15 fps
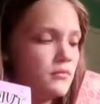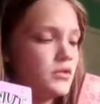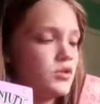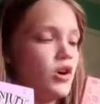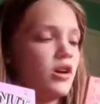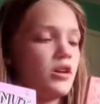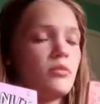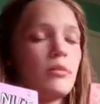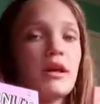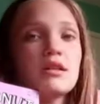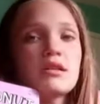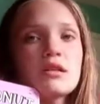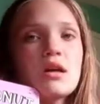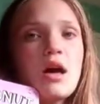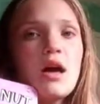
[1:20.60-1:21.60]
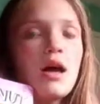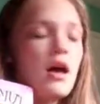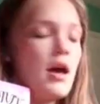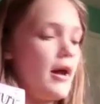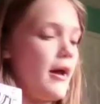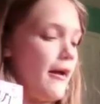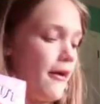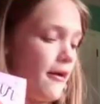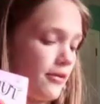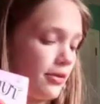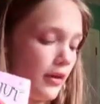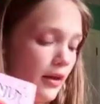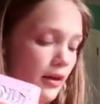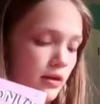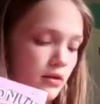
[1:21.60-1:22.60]
document
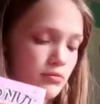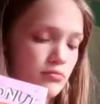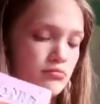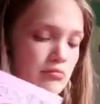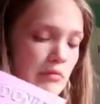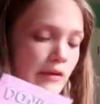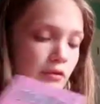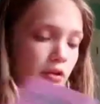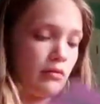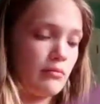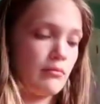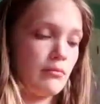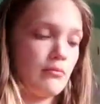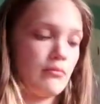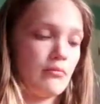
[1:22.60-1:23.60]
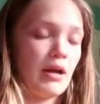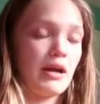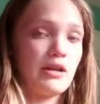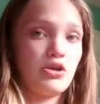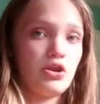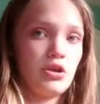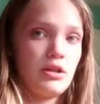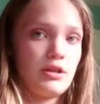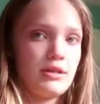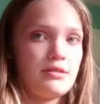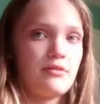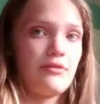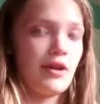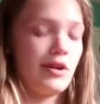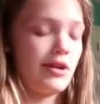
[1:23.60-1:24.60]
like every my journey as a
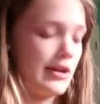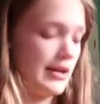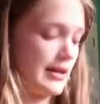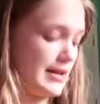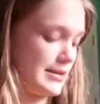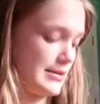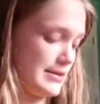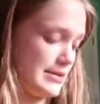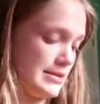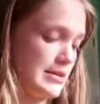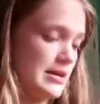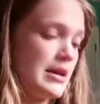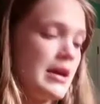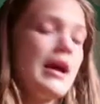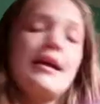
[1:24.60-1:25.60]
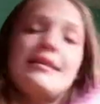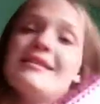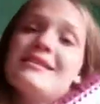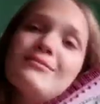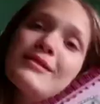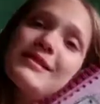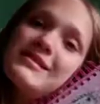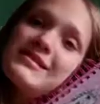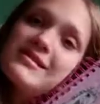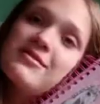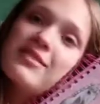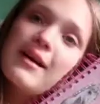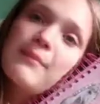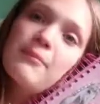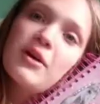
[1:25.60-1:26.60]
runner, I guess. This one is a
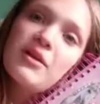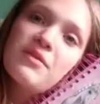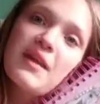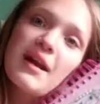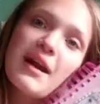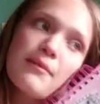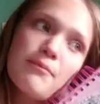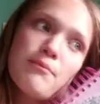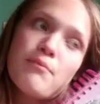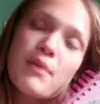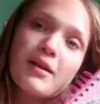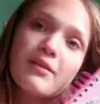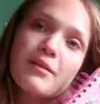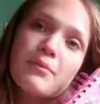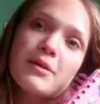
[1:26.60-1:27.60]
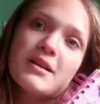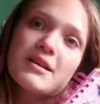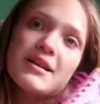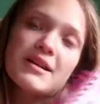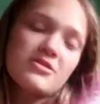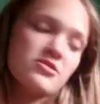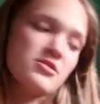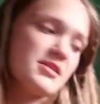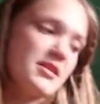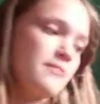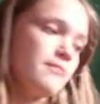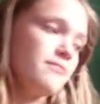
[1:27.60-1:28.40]
scrapbook that I barely put any entries in.